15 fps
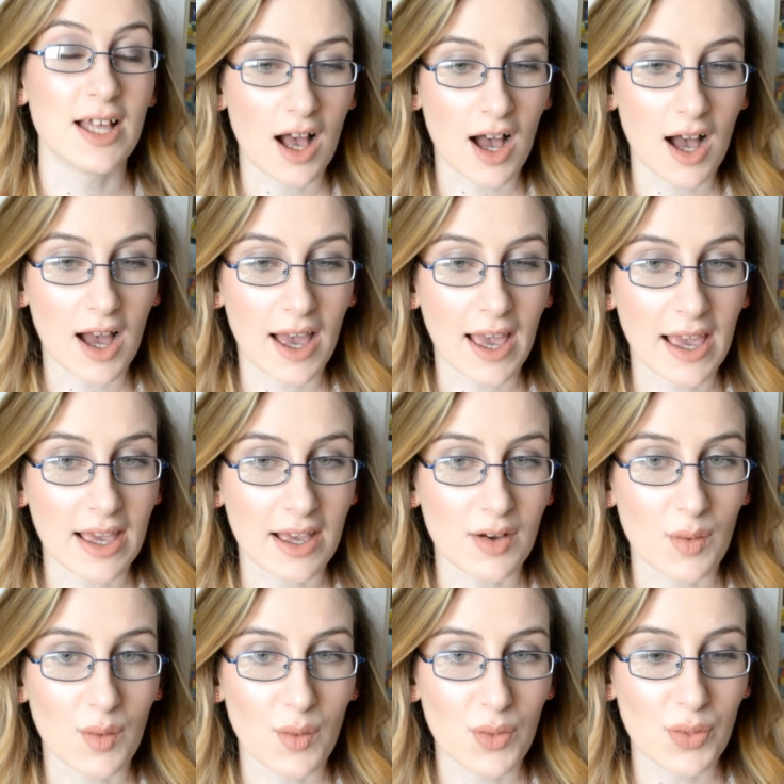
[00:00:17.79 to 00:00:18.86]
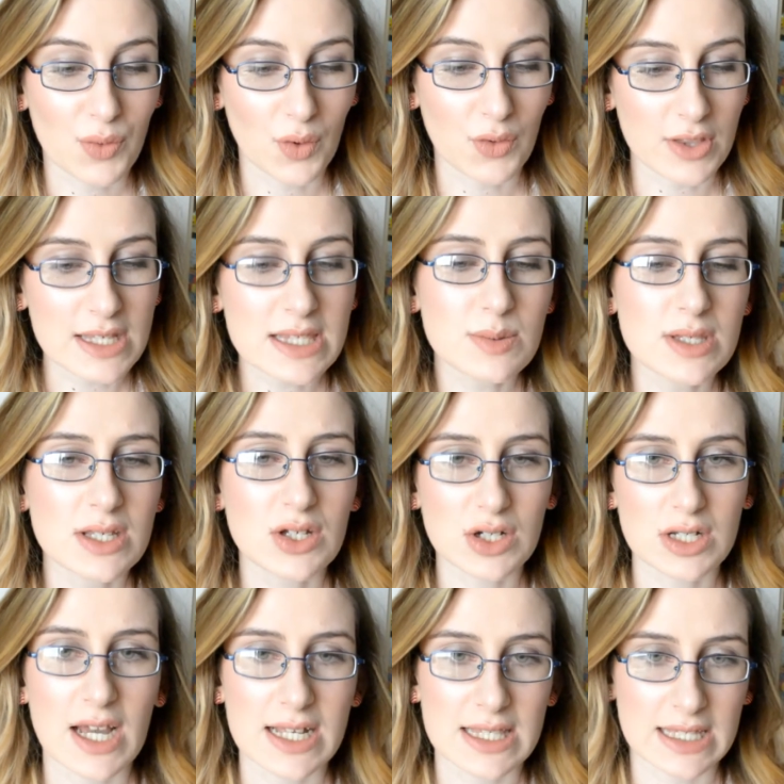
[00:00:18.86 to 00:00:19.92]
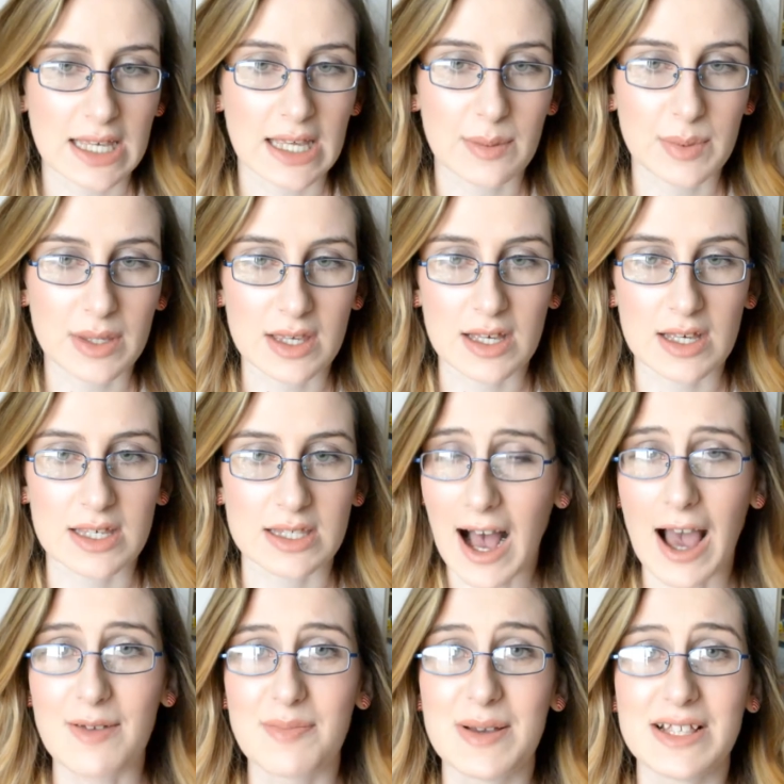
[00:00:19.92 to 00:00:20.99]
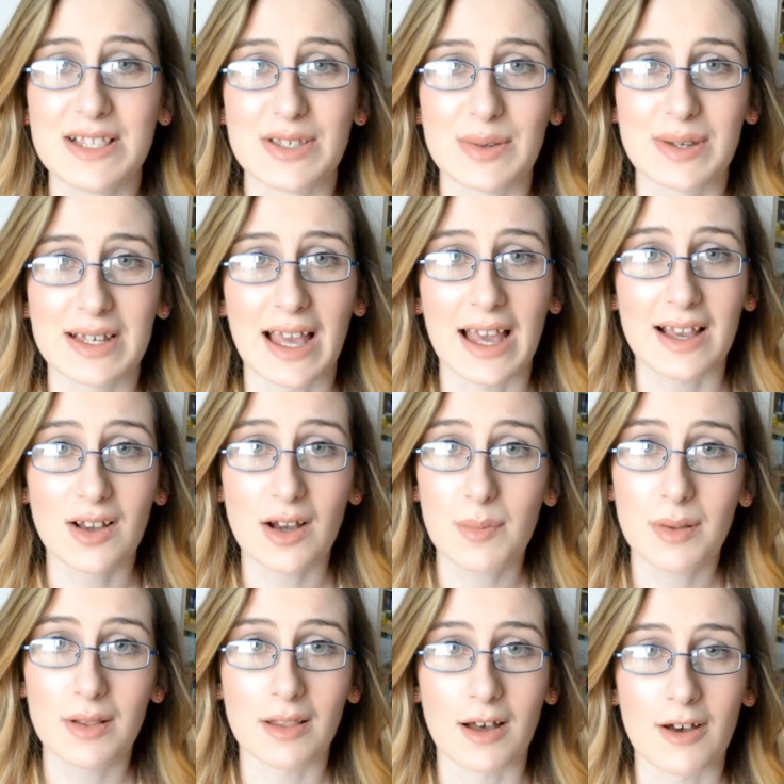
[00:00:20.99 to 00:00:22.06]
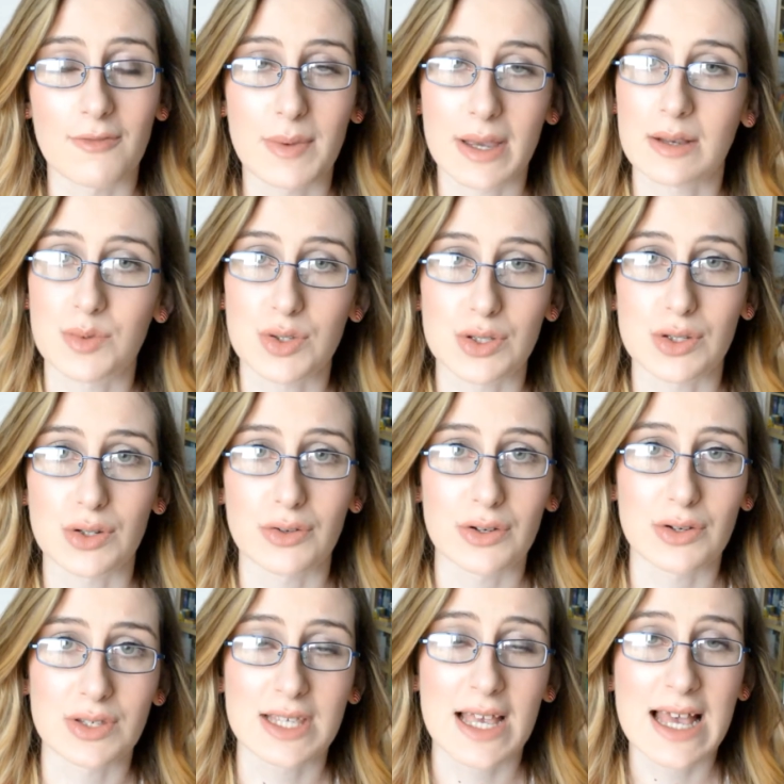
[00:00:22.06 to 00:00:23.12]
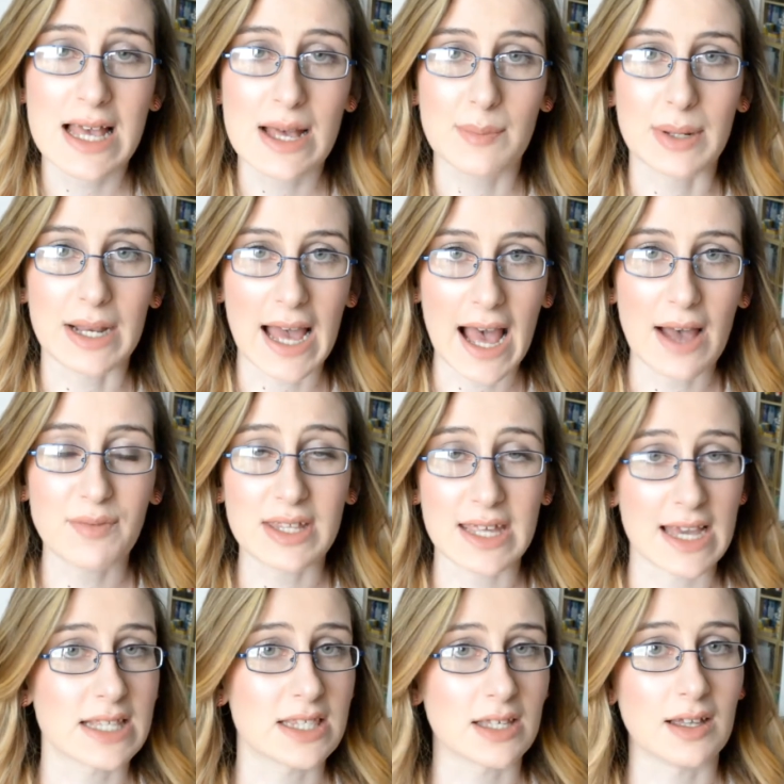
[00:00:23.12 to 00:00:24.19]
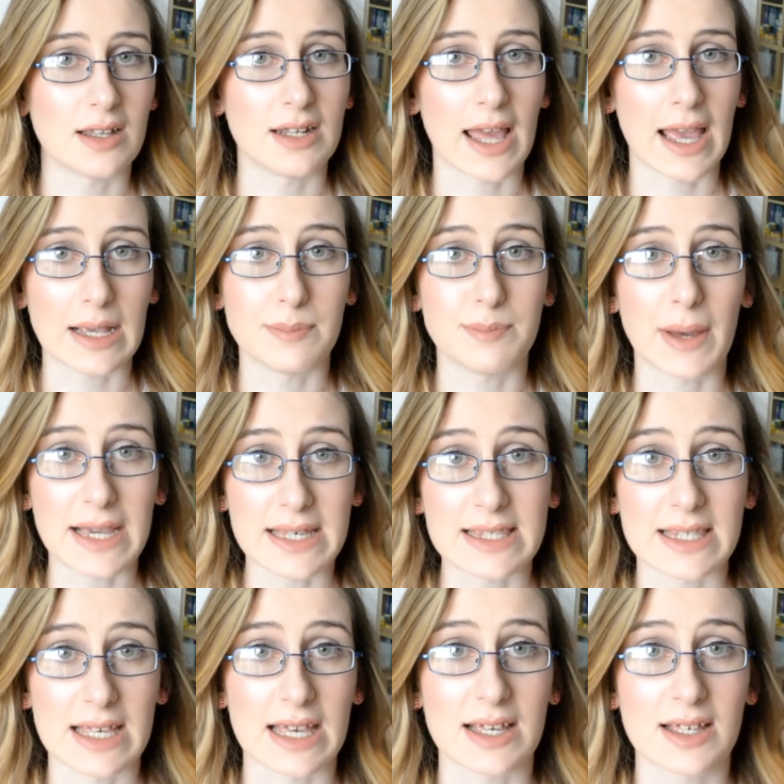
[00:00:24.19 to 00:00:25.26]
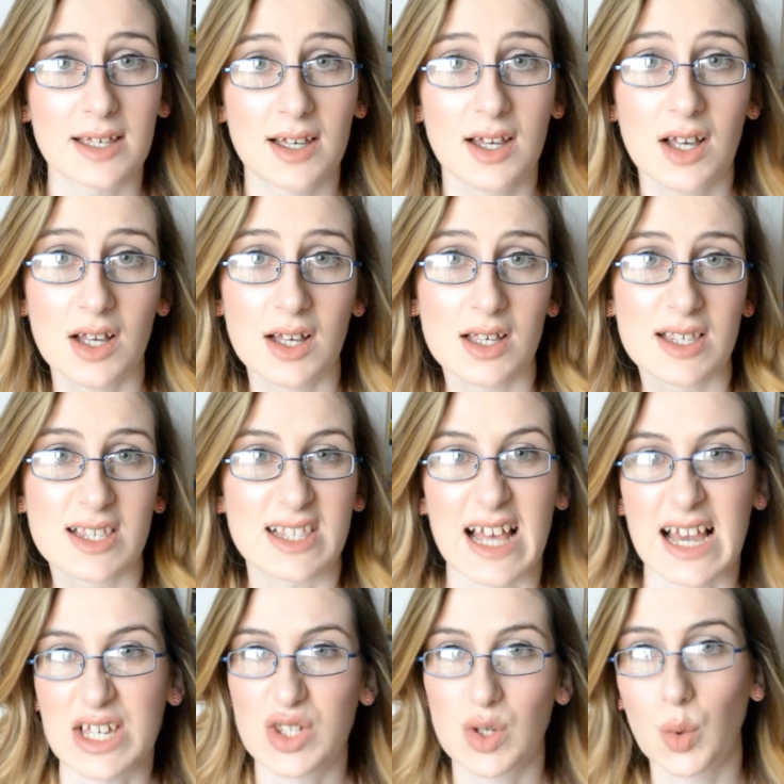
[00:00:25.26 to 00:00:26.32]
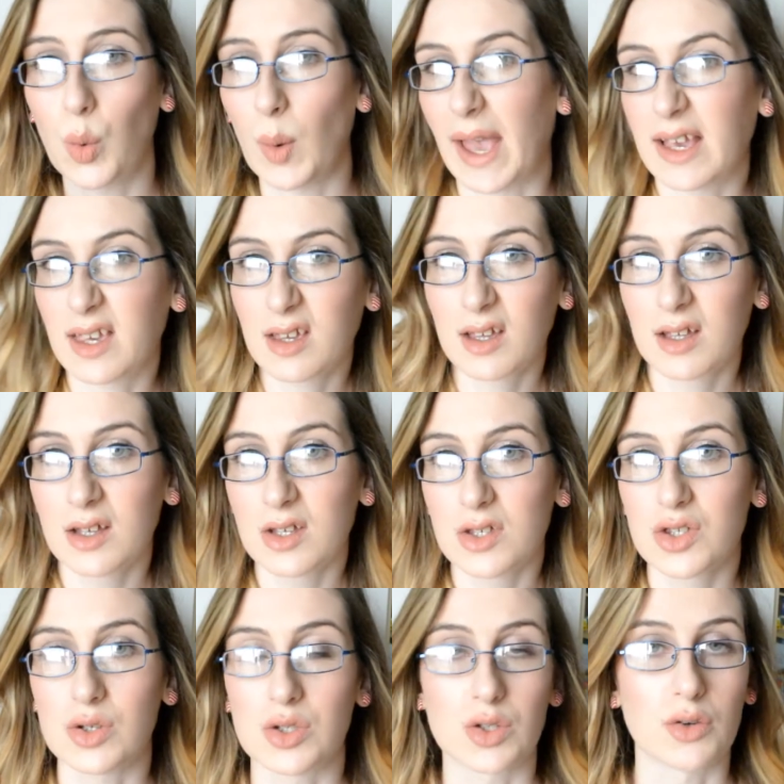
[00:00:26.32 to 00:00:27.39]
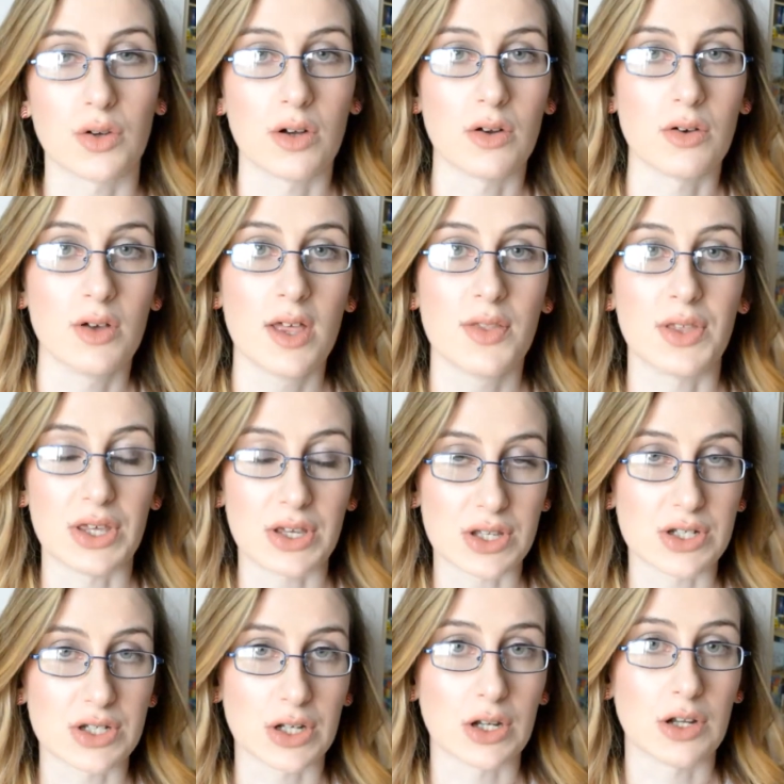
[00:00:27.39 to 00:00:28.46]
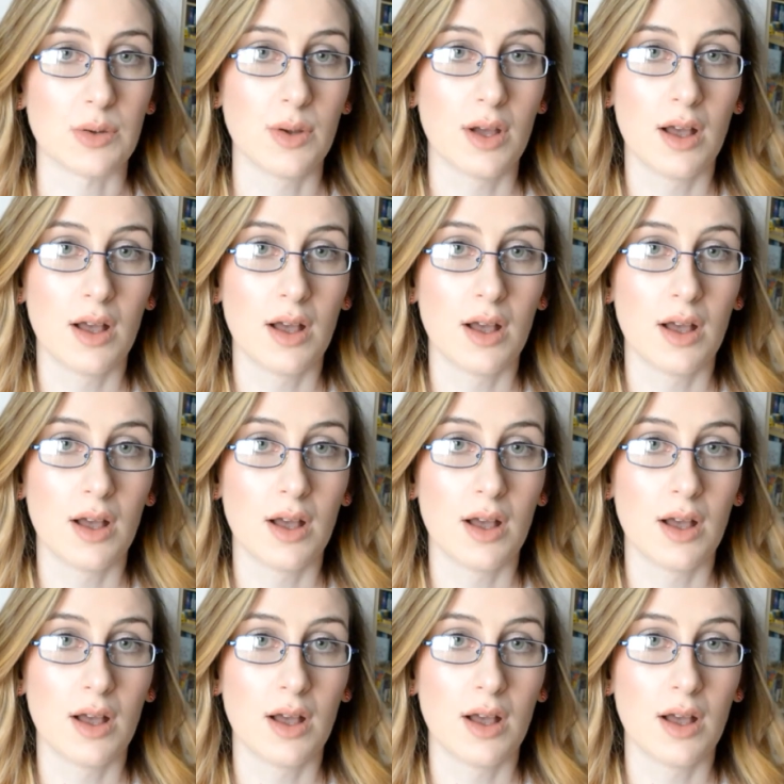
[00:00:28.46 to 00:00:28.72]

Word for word: I thought this was a good idea because I've been doing a couple of makeup tutorials but I haven't yet done a basic slash quick tutorial that you can do